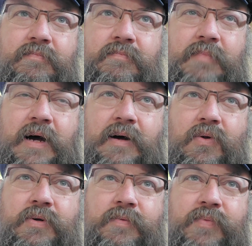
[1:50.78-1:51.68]
My
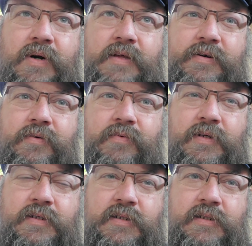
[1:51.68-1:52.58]
older brother
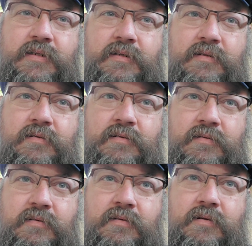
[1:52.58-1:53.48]
was
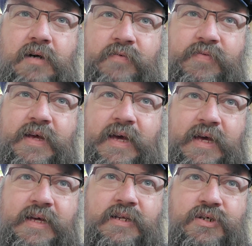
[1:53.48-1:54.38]
of the
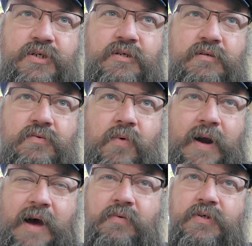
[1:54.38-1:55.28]
age when
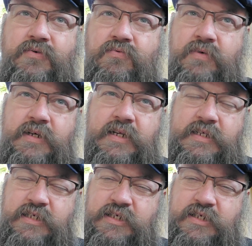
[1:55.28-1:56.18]
I was really
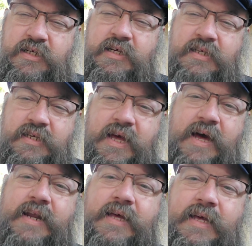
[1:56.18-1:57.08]
just
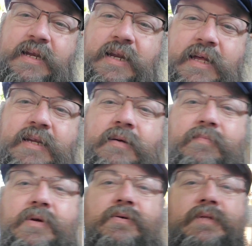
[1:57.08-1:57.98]
kind of getting into
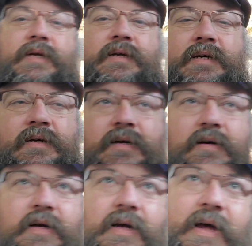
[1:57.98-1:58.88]
music
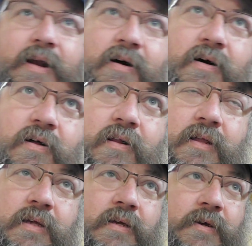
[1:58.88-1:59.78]
at all.
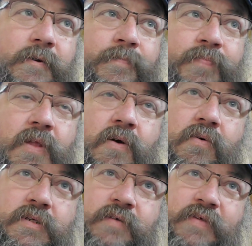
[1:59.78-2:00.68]

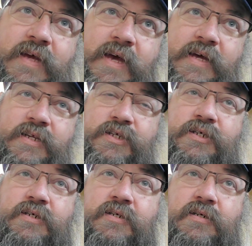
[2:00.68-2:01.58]
Was of the
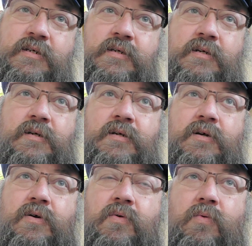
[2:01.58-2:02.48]
age
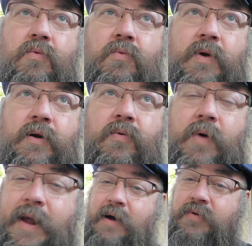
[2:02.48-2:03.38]
where
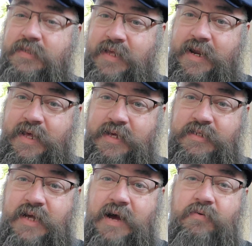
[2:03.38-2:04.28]
when was that
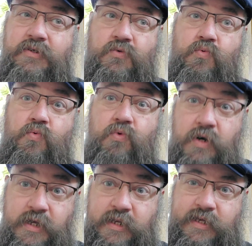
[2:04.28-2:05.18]
age, I was
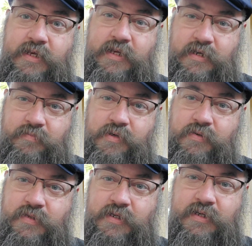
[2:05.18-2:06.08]
really into
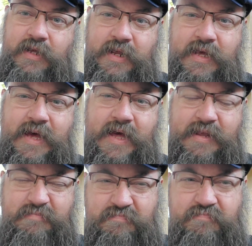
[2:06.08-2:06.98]
music, and he
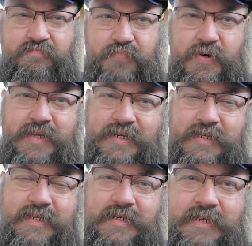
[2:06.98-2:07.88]
had pretty
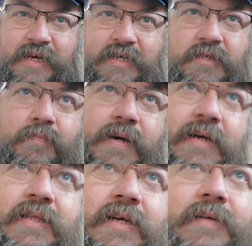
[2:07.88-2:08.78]
decent taste back
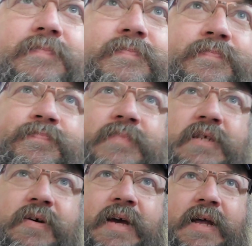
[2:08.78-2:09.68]
then.
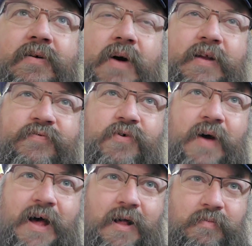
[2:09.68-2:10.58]
So he had quite a few
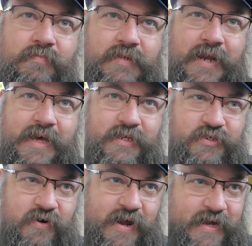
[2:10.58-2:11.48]
albums and 8
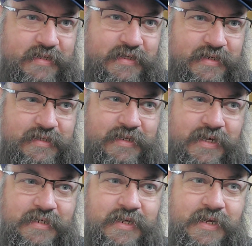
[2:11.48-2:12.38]
tracks and
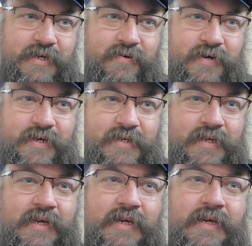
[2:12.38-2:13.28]
cassettes laying around.
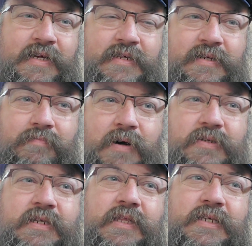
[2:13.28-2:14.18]
So
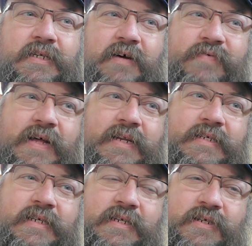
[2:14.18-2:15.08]
most of the stuff I
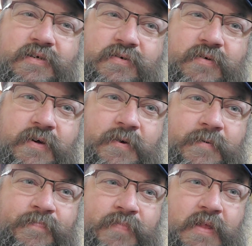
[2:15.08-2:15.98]
listened to
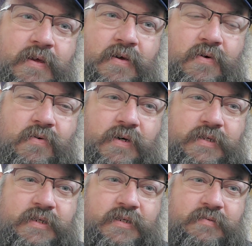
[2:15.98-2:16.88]

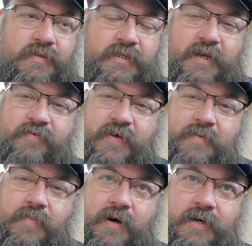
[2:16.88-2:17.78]
was stuff he
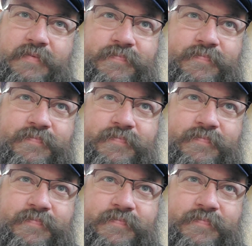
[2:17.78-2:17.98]
bought.